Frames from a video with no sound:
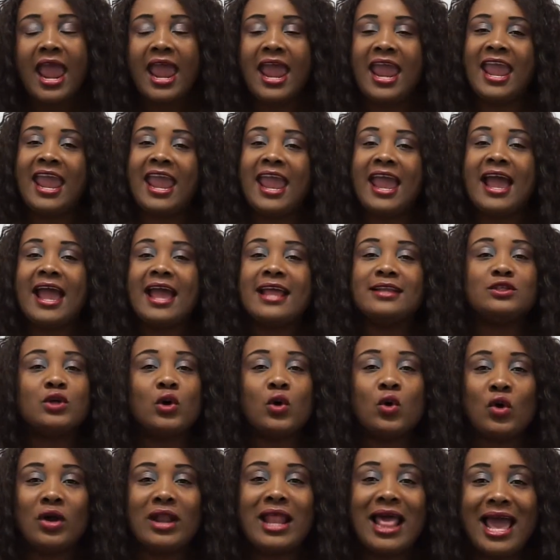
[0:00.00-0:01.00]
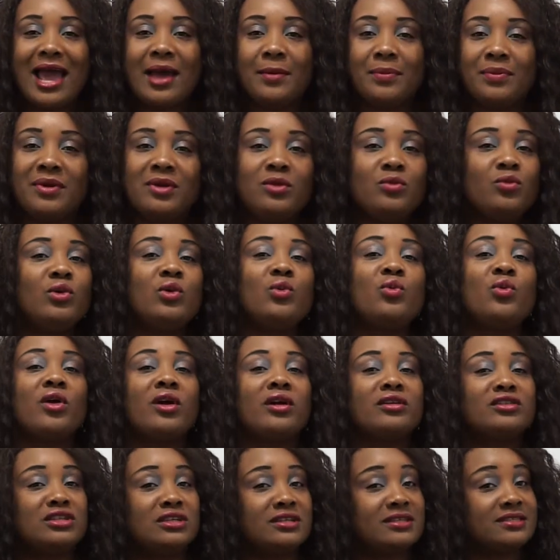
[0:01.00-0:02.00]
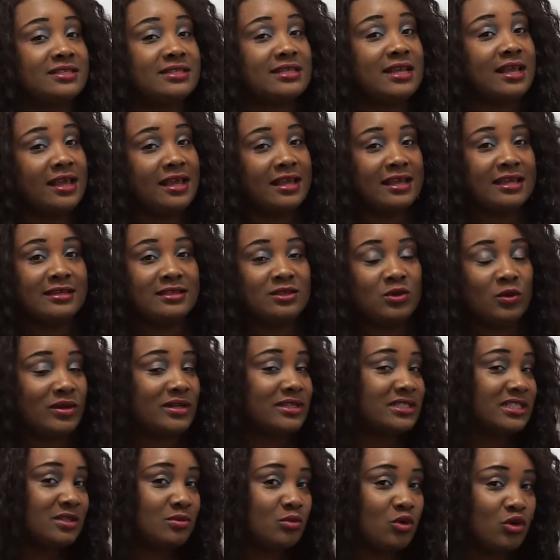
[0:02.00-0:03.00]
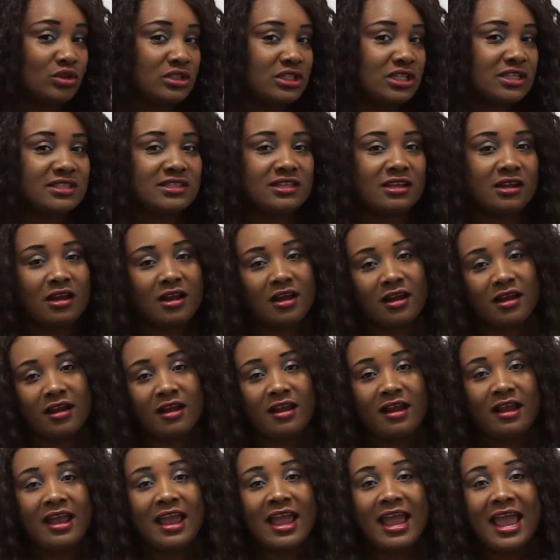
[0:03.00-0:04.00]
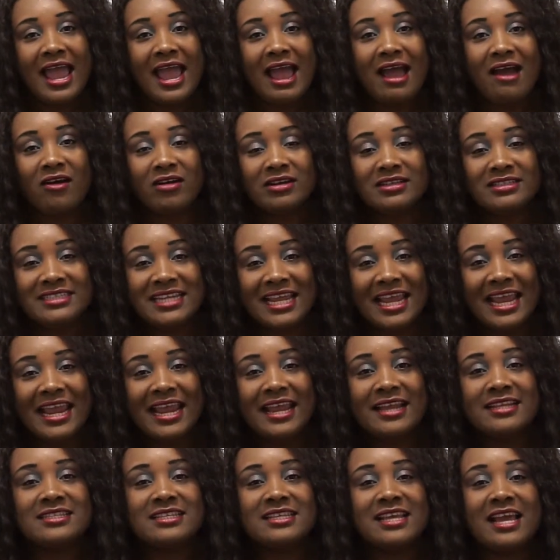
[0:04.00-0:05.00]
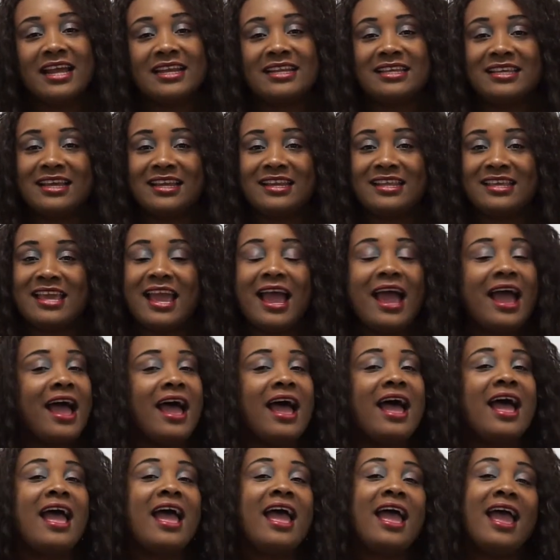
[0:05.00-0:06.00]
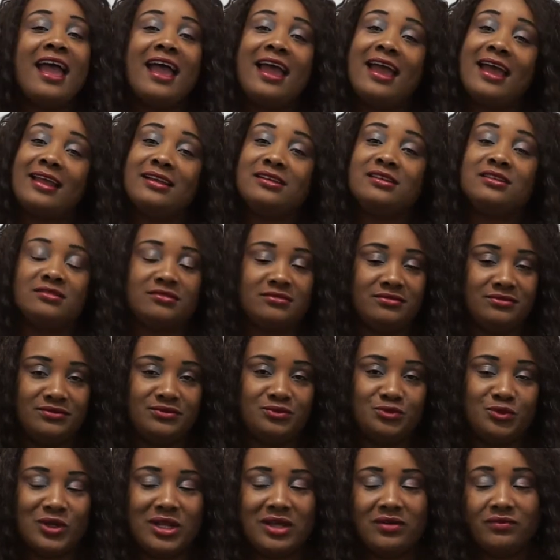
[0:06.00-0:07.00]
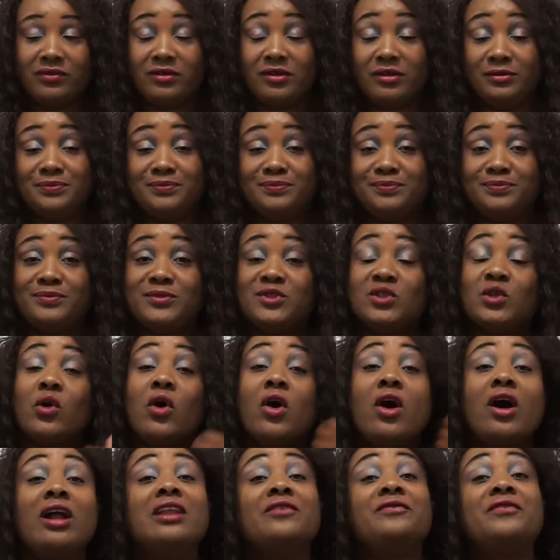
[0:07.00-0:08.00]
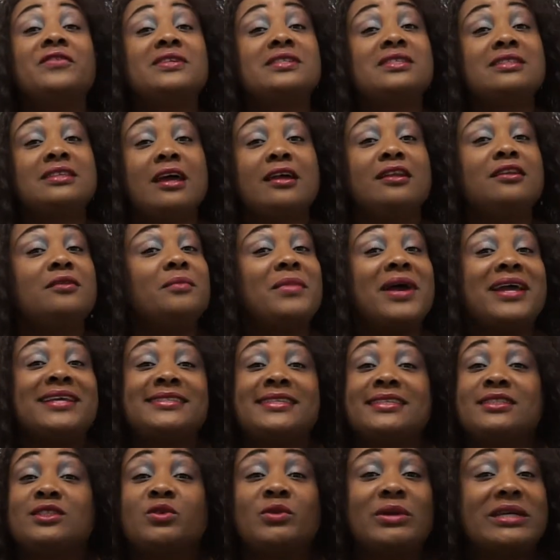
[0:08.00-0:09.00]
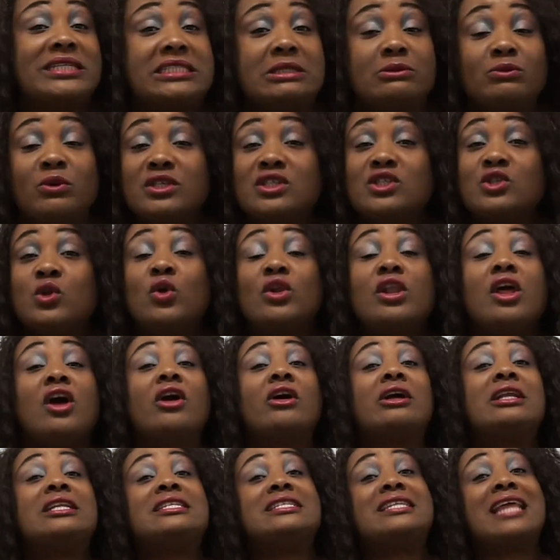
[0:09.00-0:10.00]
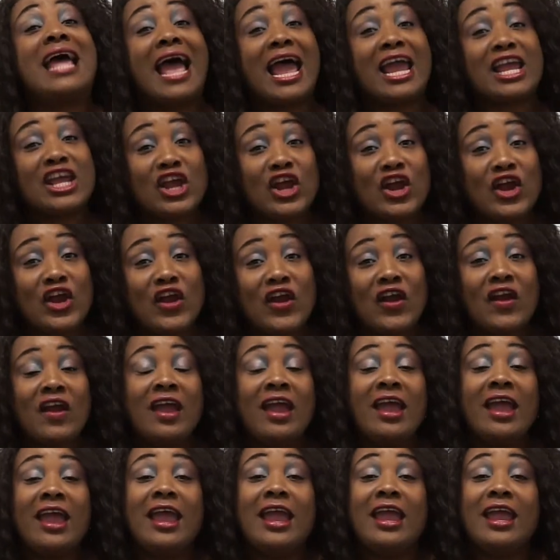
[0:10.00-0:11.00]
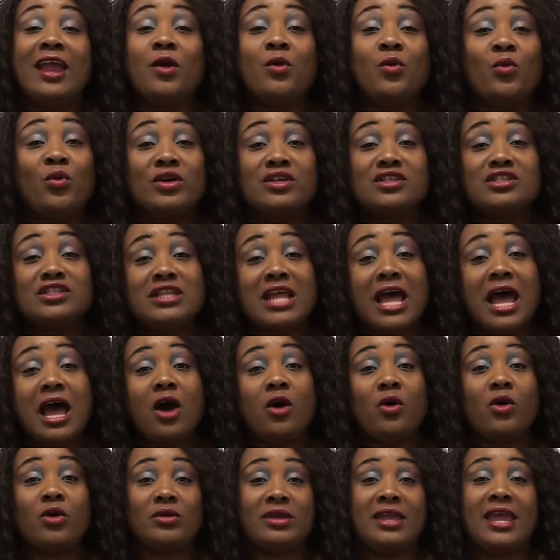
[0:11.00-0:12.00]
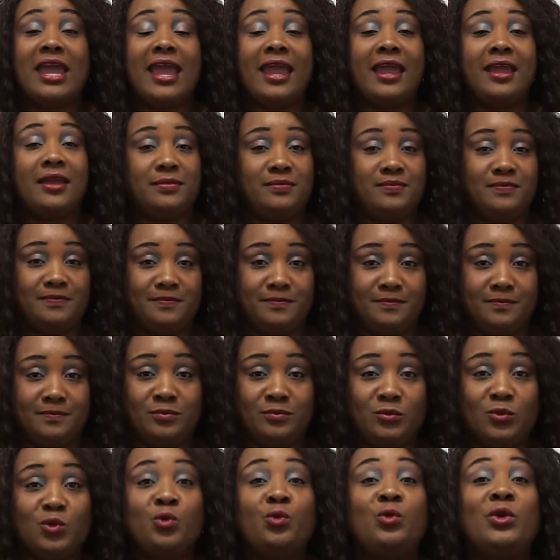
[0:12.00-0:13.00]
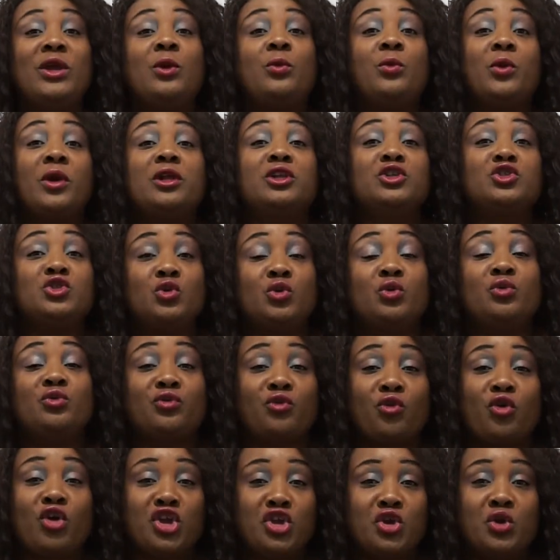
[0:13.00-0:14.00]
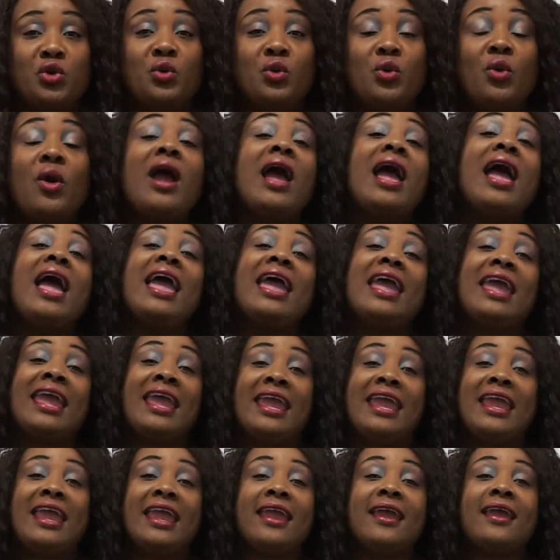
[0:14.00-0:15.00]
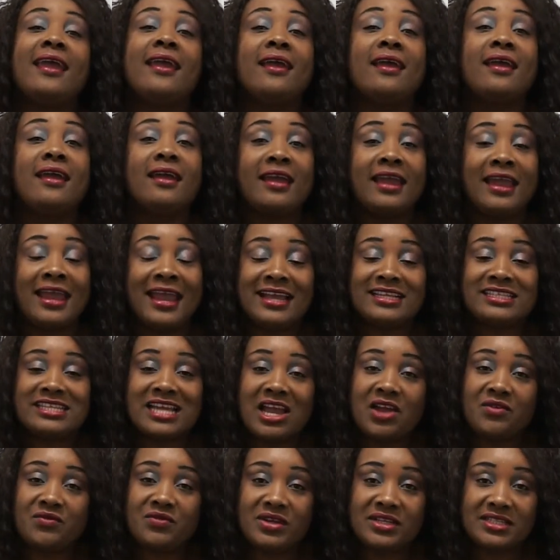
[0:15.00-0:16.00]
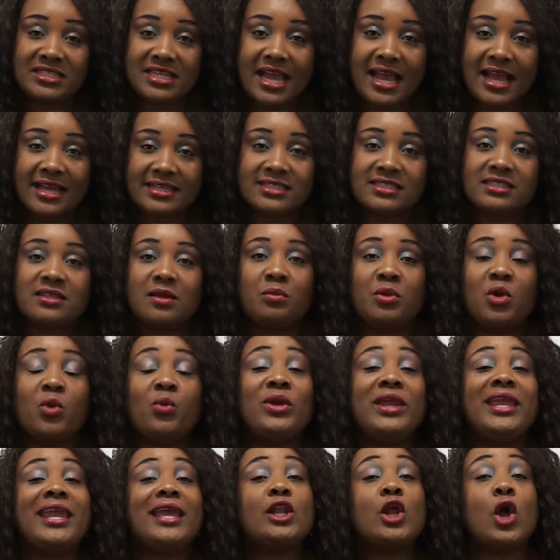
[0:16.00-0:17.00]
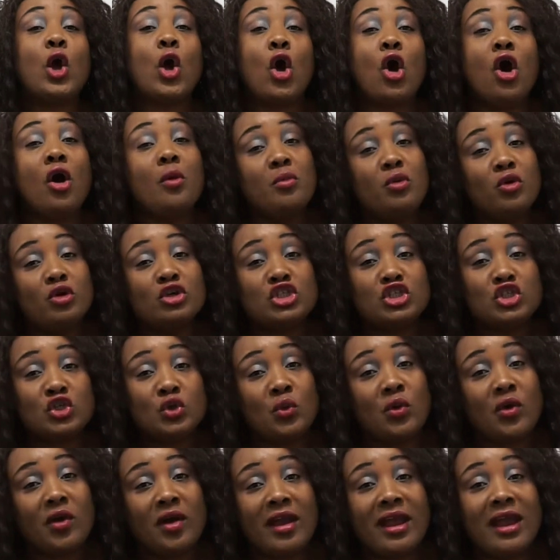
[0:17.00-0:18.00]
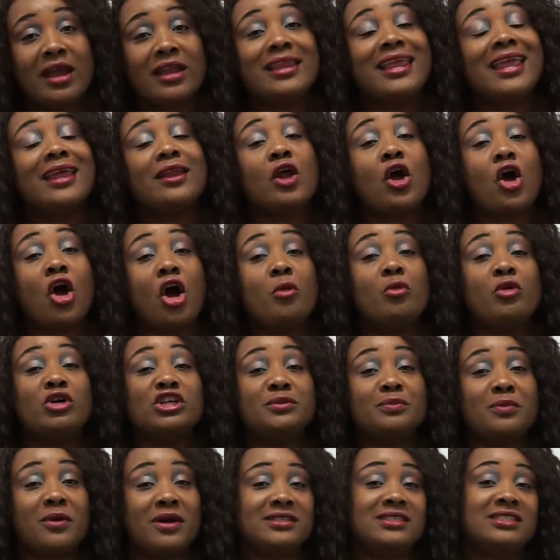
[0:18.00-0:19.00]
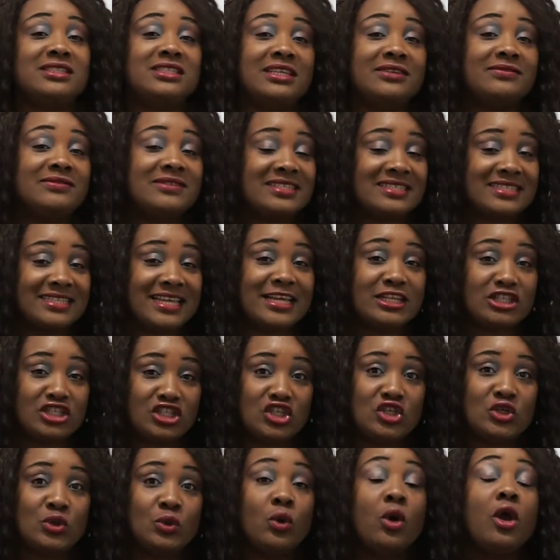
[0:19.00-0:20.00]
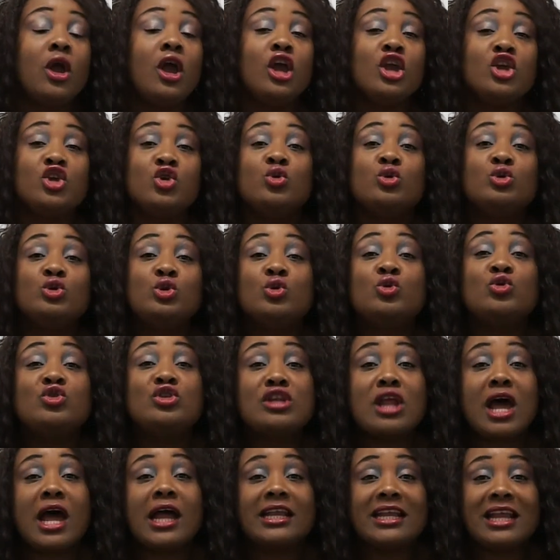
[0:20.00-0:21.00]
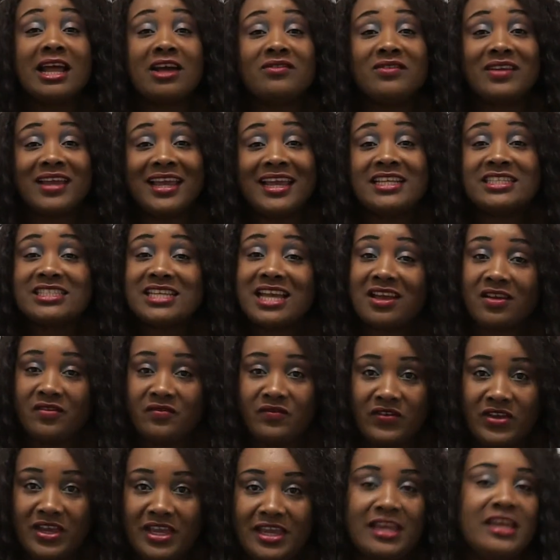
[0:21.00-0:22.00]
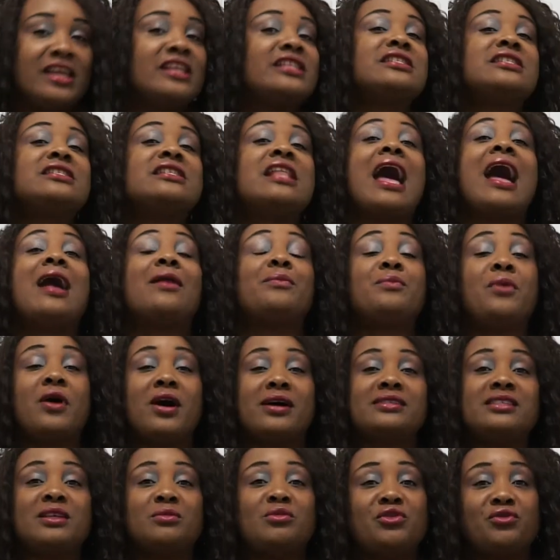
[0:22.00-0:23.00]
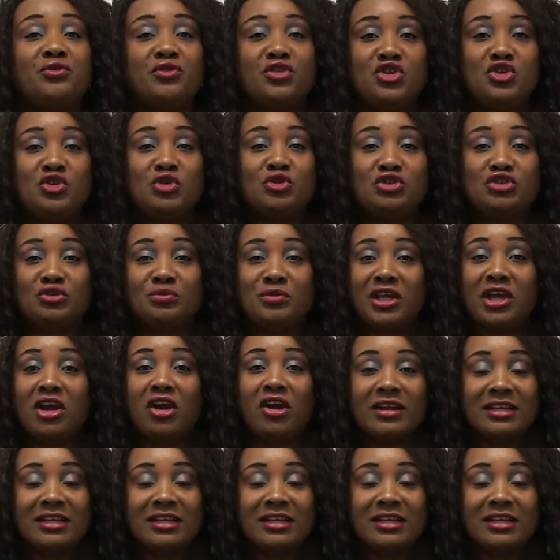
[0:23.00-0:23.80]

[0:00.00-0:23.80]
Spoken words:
and what happened, we were just doing smooches there on dates, yada, yada, yada, and whatever. So all of a sudden, my situation was no longer dire. It was now, okay, we will do for you a HIV test, but we can almost sure and can almost positive to say to you, you do not have HIV. It's not possible for you to be